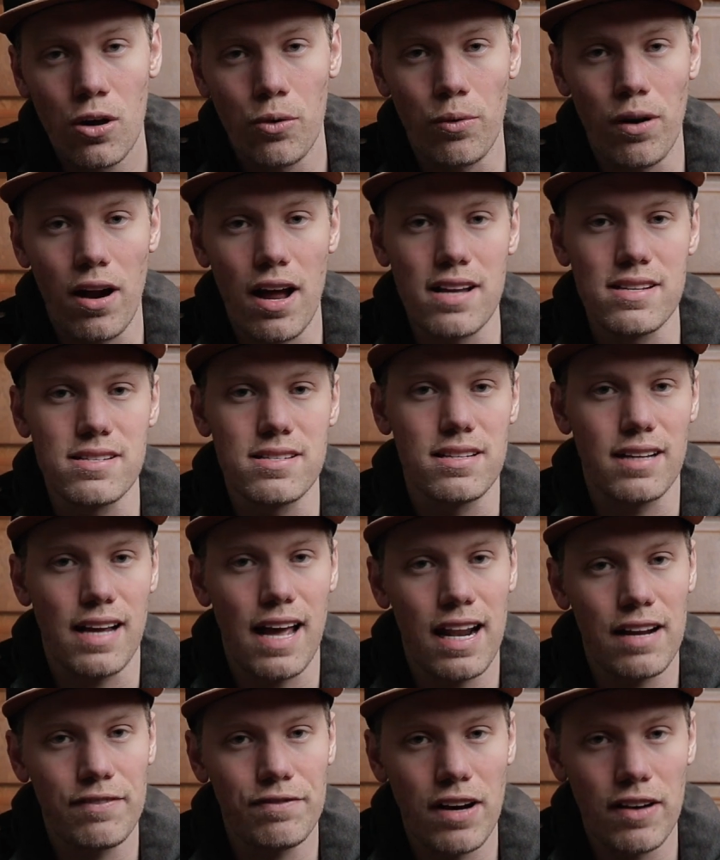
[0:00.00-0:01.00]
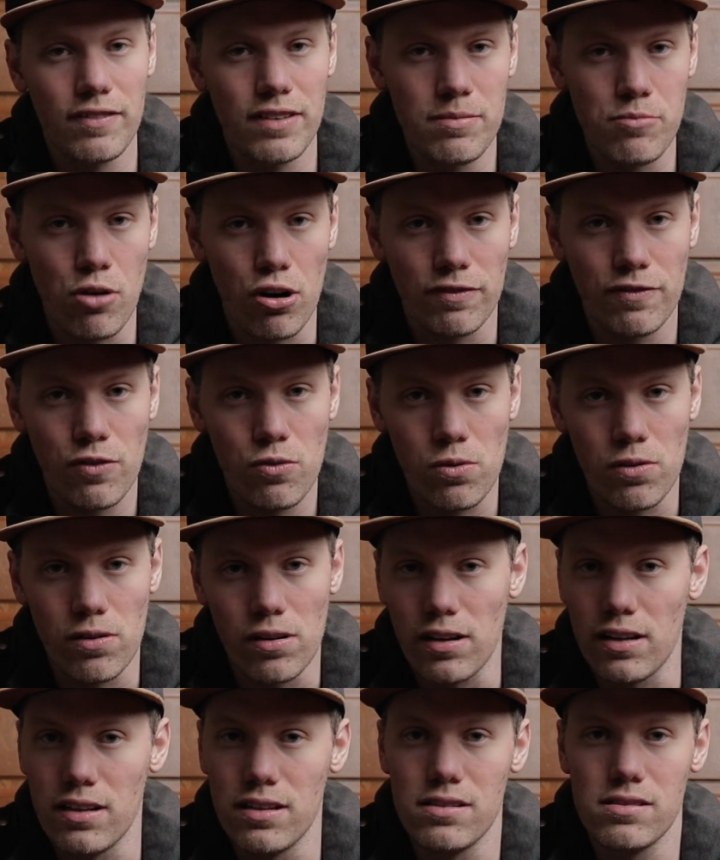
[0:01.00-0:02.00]
whereas the Canon 5D Mark
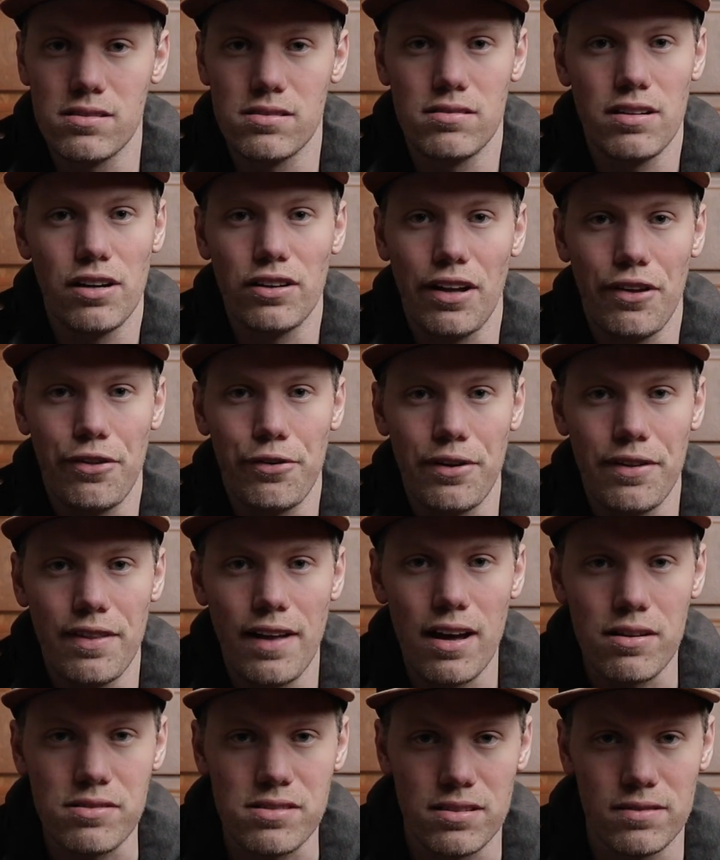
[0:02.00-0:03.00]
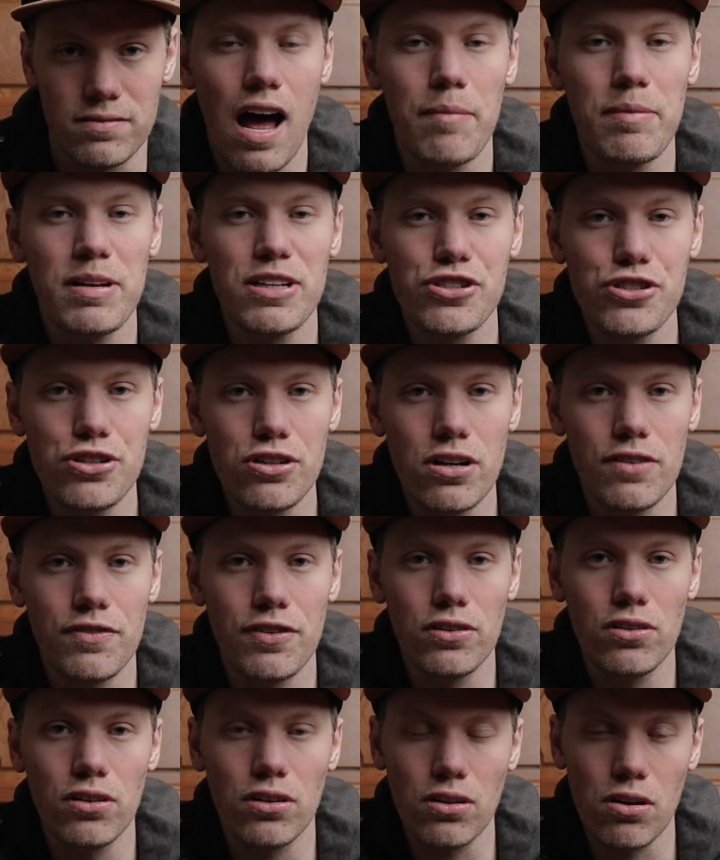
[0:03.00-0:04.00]
IV is nearly $3,000. I mean, sure, if
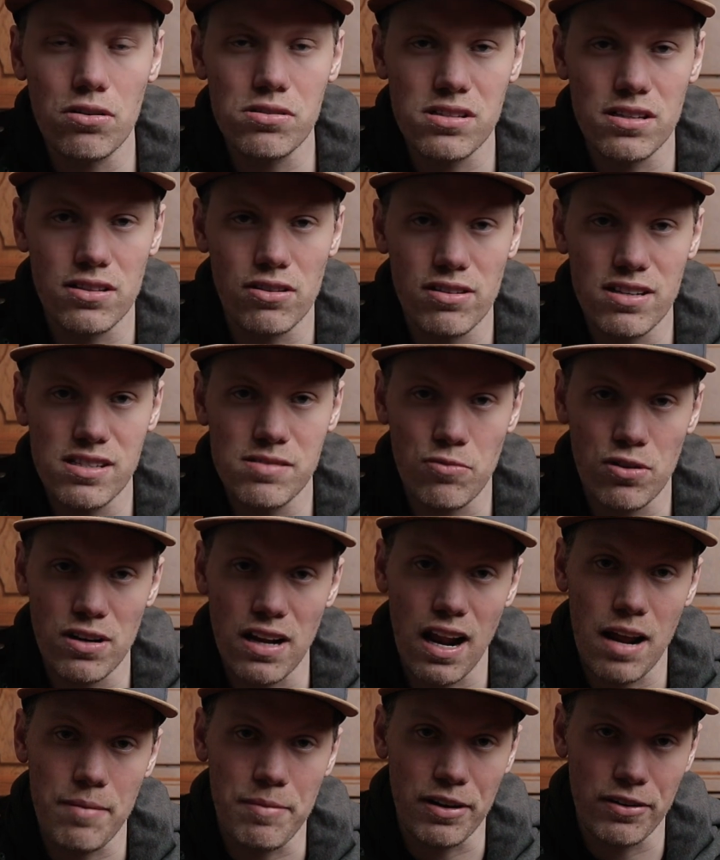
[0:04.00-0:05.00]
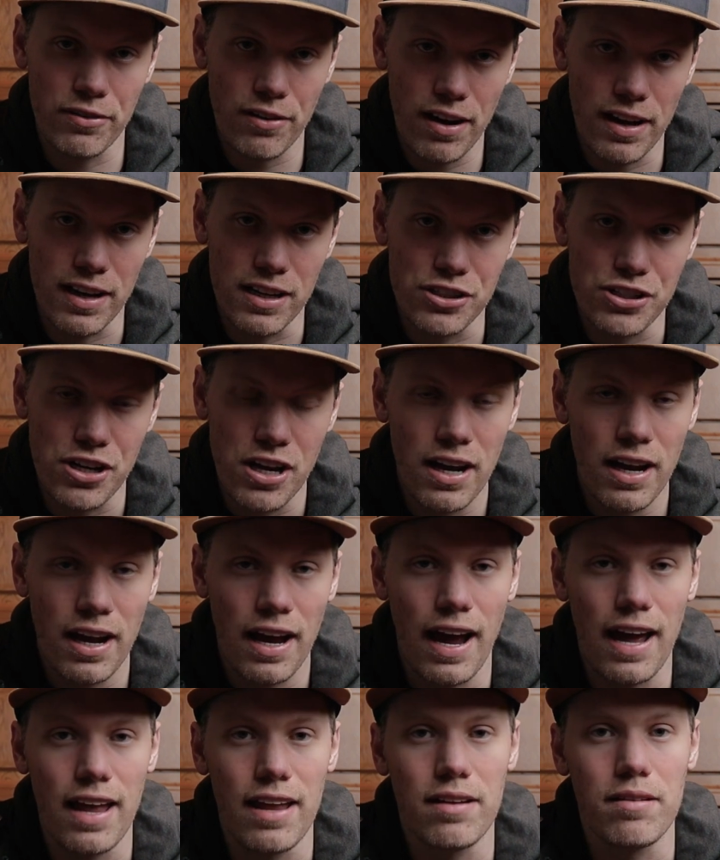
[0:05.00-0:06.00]
you look closely, there is more dynamic range,
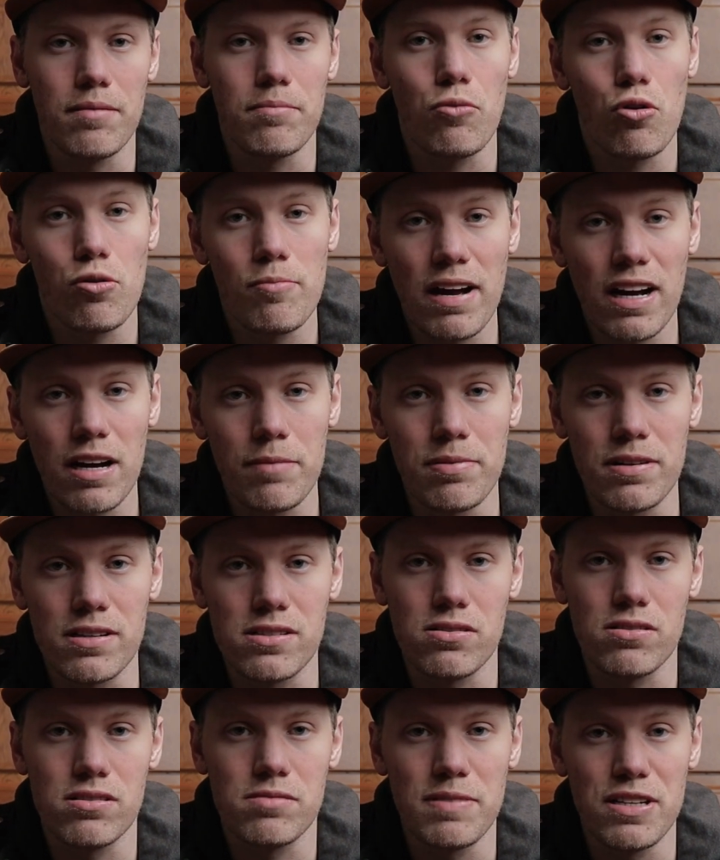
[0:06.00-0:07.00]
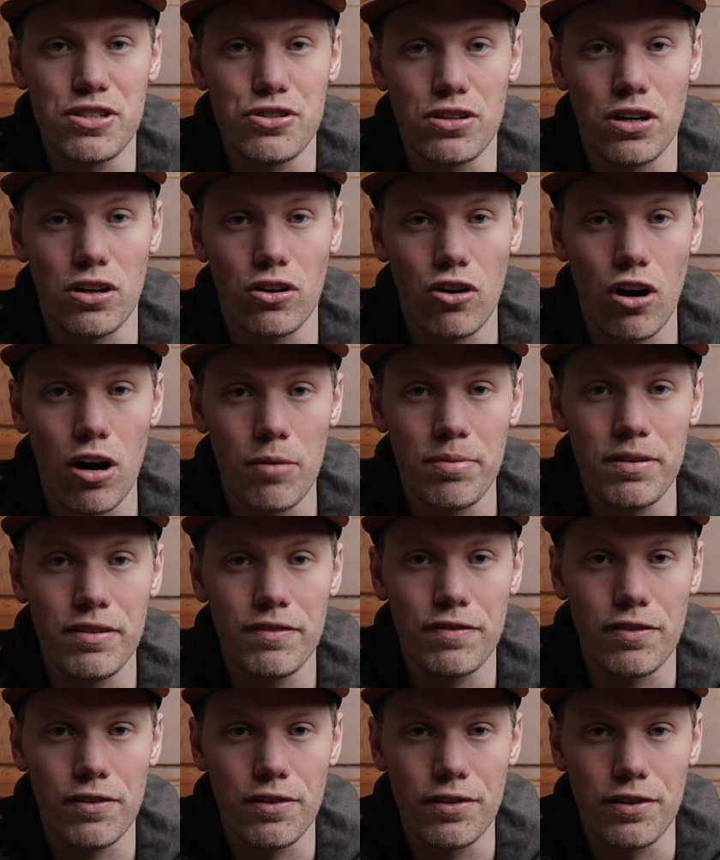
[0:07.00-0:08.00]
and more megapixels means you can crop
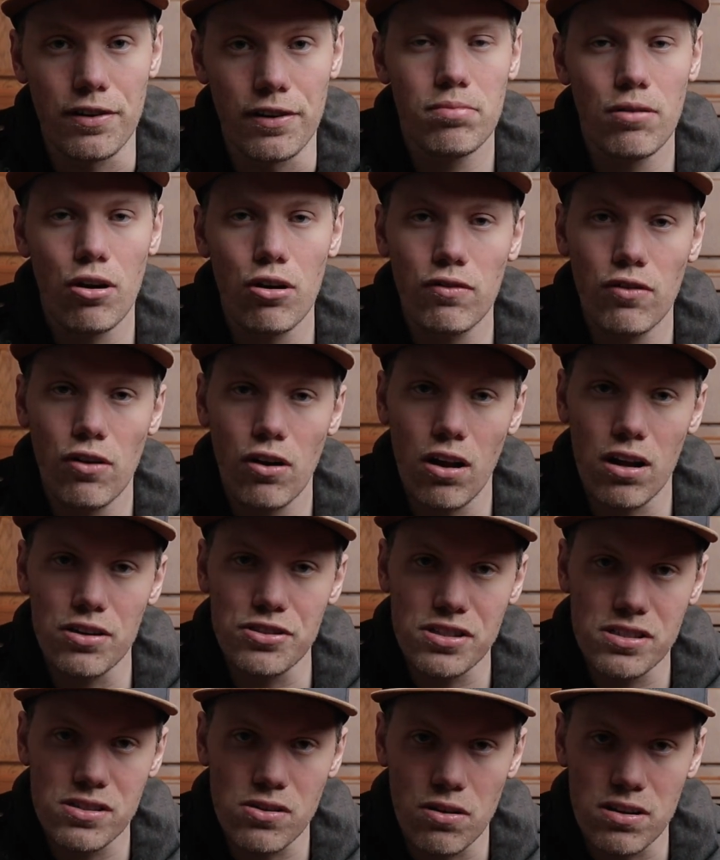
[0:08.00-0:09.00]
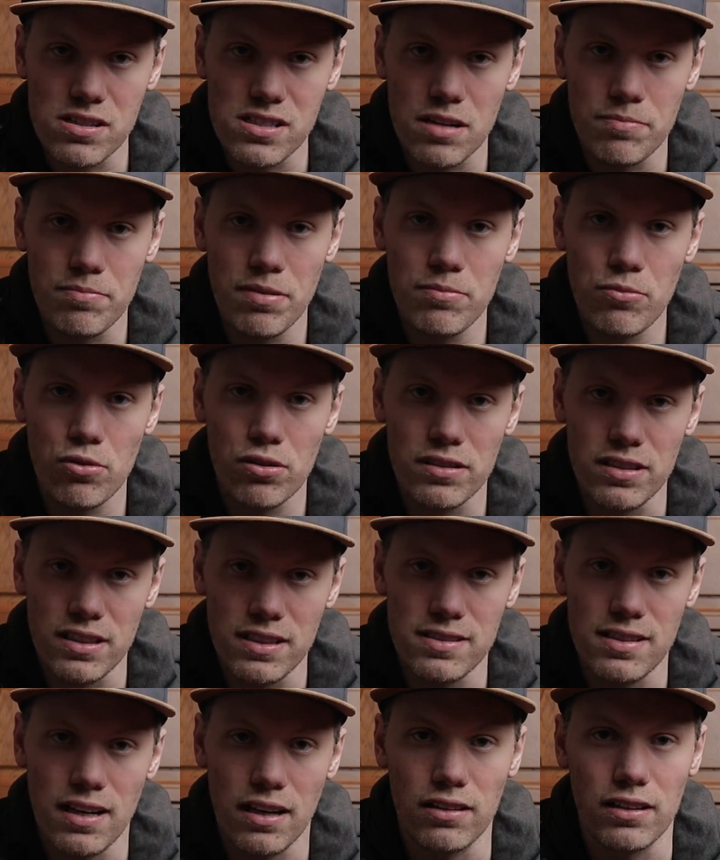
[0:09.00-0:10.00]
in further. But overall, I just noticed a bit more
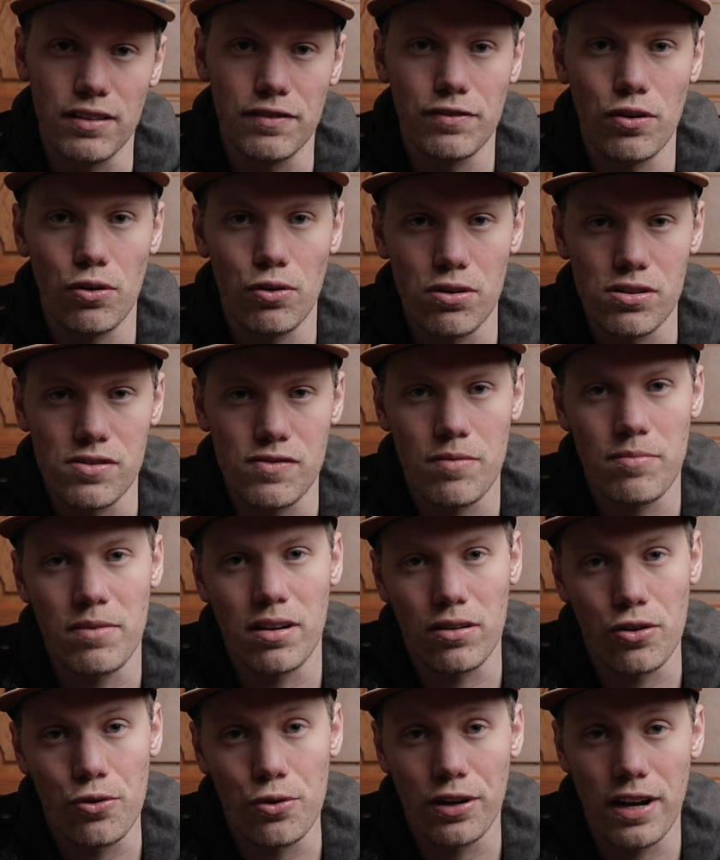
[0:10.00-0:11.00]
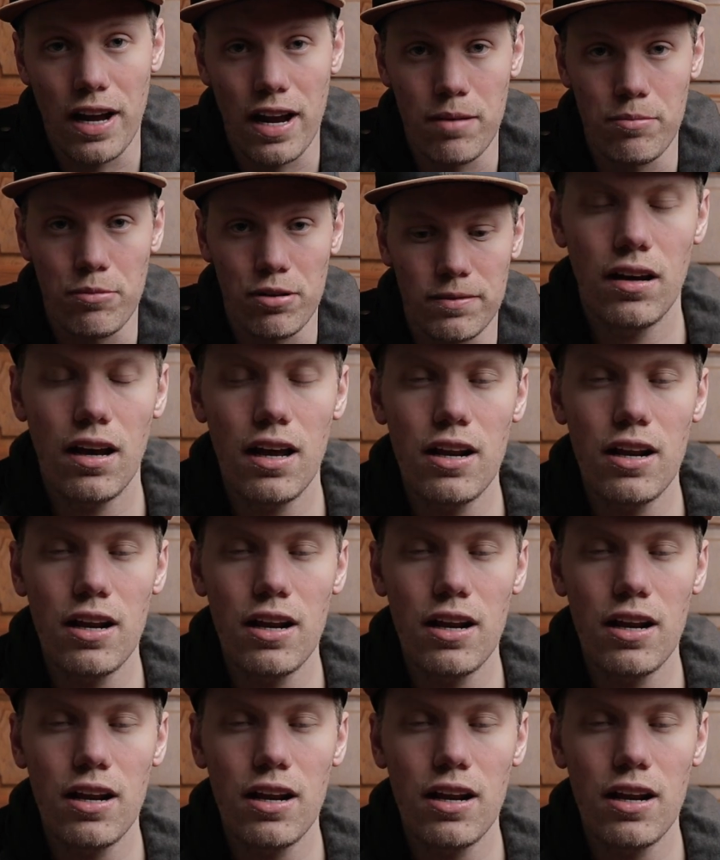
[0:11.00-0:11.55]
detail in photos from the newer camera.